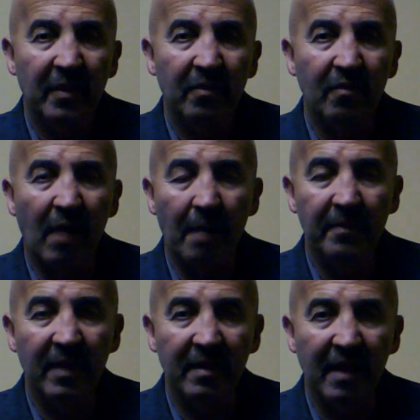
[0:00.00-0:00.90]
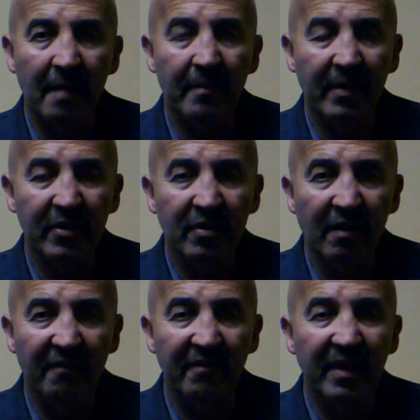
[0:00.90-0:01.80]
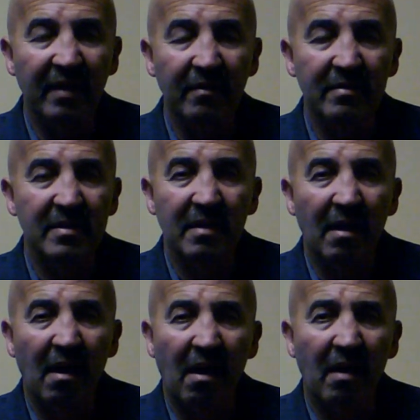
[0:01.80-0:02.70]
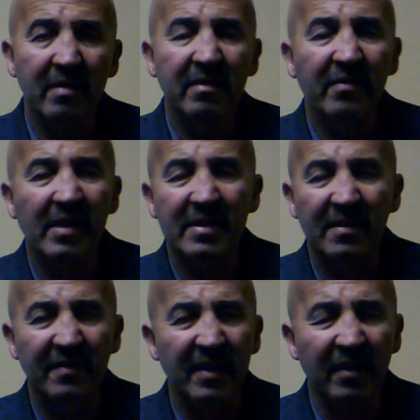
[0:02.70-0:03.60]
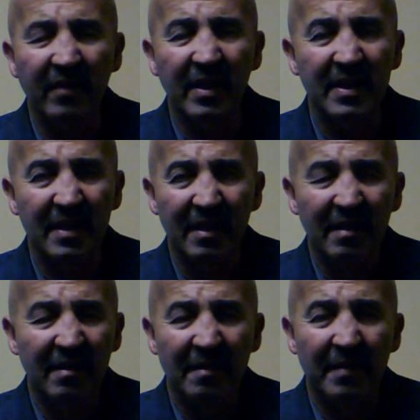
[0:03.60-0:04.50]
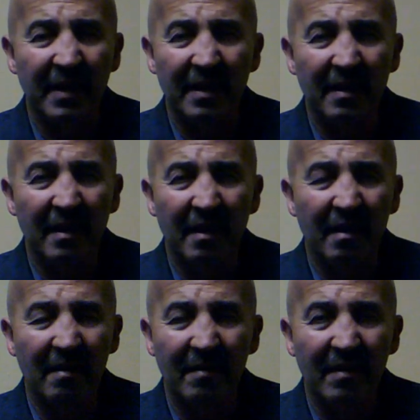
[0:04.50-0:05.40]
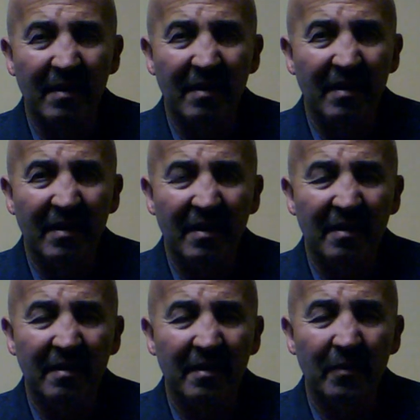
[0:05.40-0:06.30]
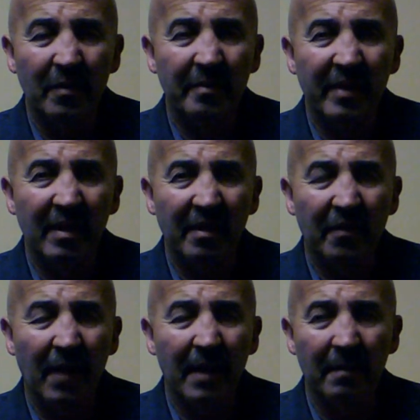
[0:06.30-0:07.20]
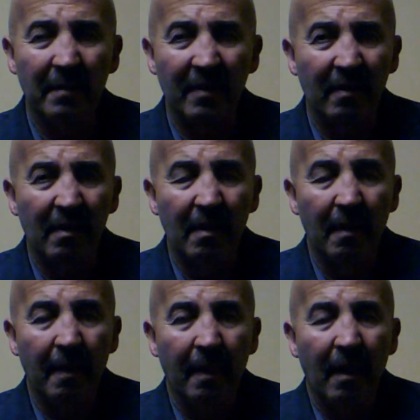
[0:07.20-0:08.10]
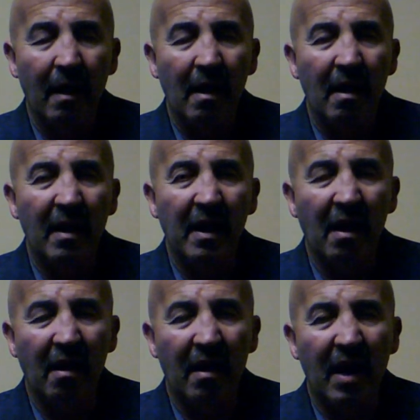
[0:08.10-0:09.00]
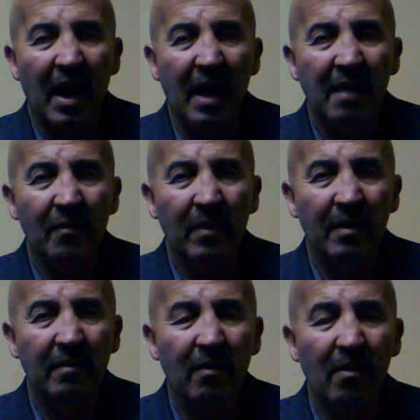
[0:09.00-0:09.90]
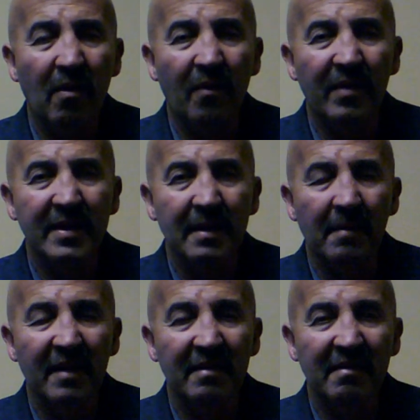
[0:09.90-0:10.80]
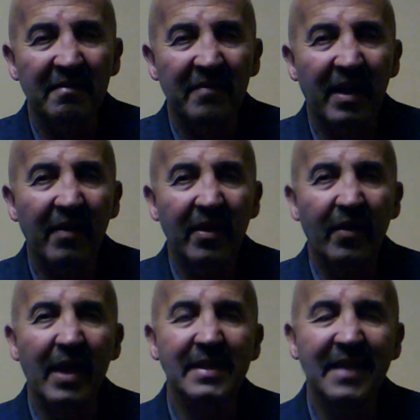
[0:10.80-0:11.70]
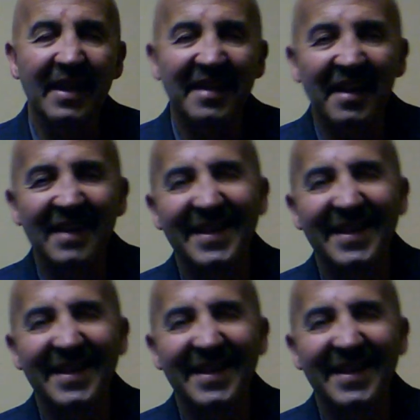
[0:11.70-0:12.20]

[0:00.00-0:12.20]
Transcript: drop the temperature of Venus hundreds of degrees. I mean, it would be incredible. Anyhow, I will go over some other very crazy ideas